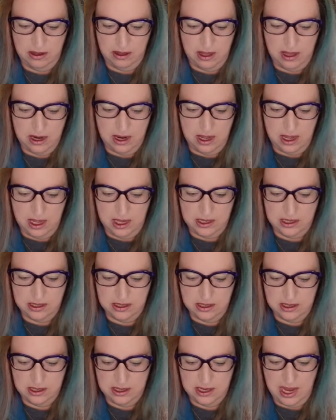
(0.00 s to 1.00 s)
Hold on.
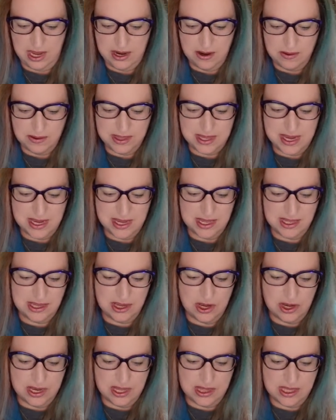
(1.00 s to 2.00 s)
I don't think
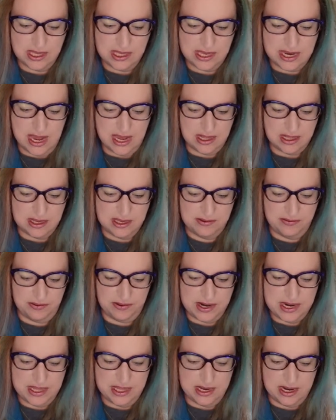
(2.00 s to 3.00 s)
you get this necklace
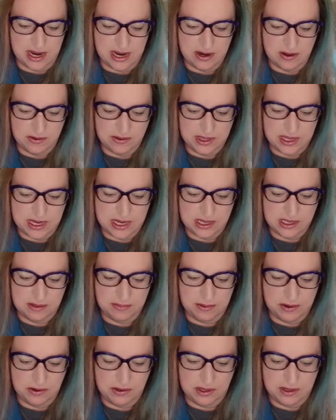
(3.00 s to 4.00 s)
free that I don't think it's
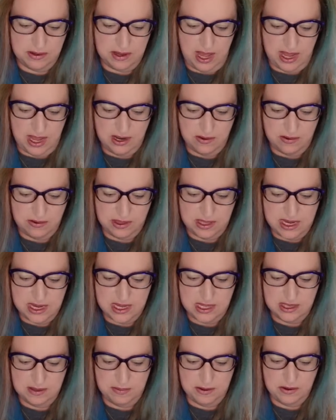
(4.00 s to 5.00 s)
supposed to I don't think
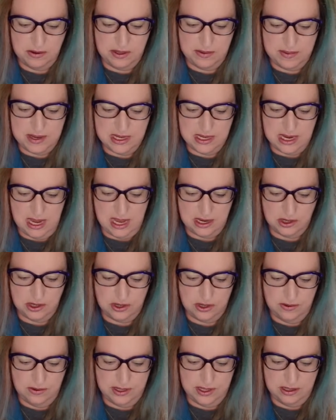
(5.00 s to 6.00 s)
it's supposed to be
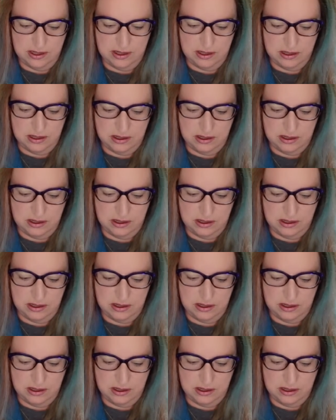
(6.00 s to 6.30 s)
attached to it.